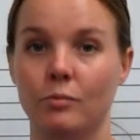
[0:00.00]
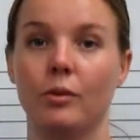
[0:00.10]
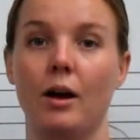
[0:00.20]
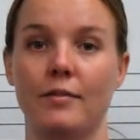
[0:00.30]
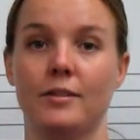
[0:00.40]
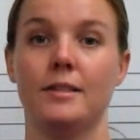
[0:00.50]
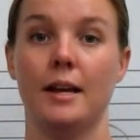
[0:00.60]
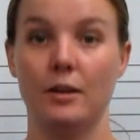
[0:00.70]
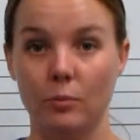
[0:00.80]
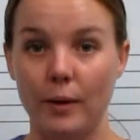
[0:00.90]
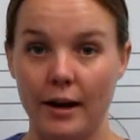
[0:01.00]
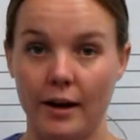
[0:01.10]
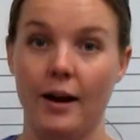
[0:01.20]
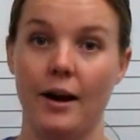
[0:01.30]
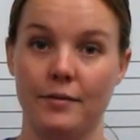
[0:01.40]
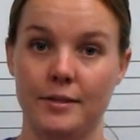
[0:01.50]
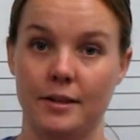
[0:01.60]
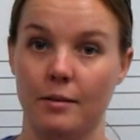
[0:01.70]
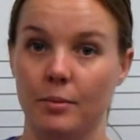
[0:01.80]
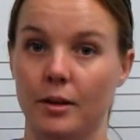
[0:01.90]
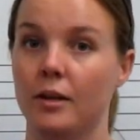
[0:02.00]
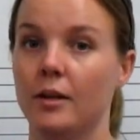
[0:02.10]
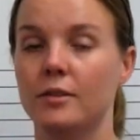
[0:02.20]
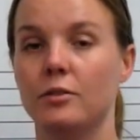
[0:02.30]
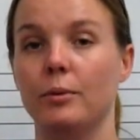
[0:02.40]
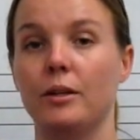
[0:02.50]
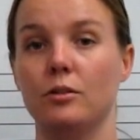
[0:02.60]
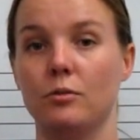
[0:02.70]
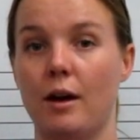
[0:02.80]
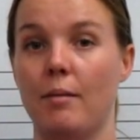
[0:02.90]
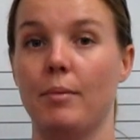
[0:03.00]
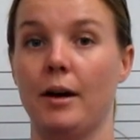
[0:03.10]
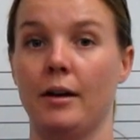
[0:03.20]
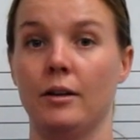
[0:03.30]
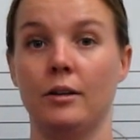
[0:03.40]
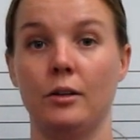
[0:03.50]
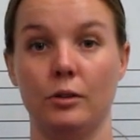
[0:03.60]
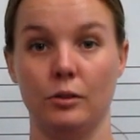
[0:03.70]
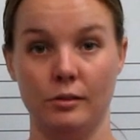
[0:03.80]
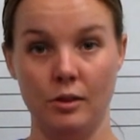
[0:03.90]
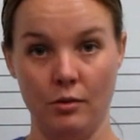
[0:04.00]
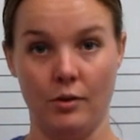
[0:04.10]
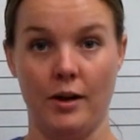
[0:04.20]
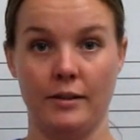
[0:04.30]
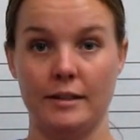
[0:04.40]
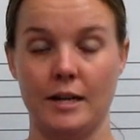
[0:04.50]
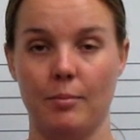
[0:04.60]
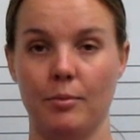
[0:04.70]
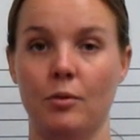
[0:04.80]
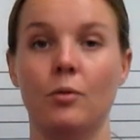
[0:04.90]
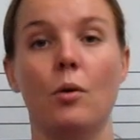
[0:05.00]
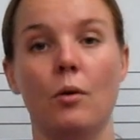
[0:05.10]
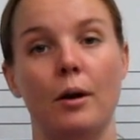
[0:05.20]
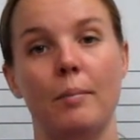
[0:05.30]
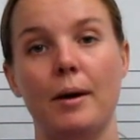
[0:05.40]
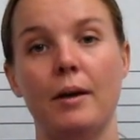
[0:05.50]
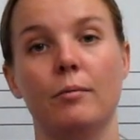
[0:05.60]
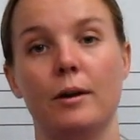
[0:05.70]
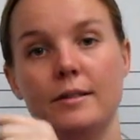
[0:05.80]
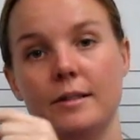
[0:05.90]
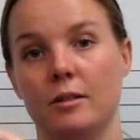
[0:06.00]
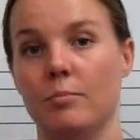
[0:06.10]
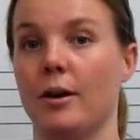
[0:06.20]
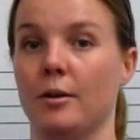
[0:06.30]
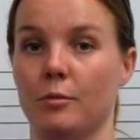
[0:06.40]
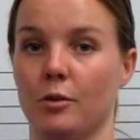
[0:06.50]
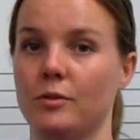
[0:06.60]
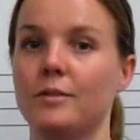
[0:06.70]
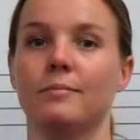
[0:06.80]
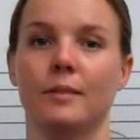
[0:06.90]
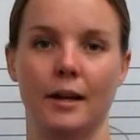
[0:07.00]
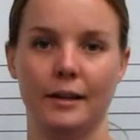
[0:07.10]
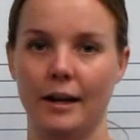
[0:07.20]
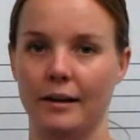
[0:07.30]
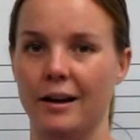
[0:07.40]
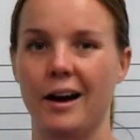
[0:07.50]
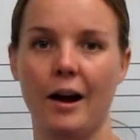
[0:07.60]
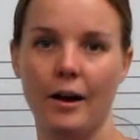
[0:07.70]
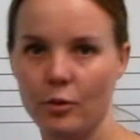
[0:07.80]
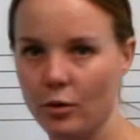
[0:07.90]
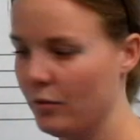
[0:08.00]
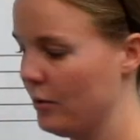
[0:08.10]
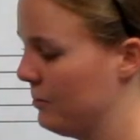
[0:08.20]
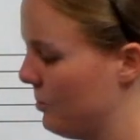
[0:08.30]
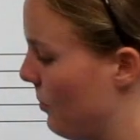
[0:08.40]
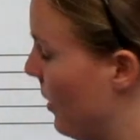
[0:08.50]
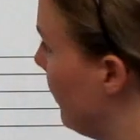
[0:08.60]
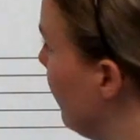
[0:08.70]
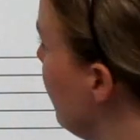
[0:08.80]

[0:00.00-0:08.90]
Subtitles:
we'll have to take away a half step. So we can do that by lowering the top note or by raising the bottom note. Again, either of those will work.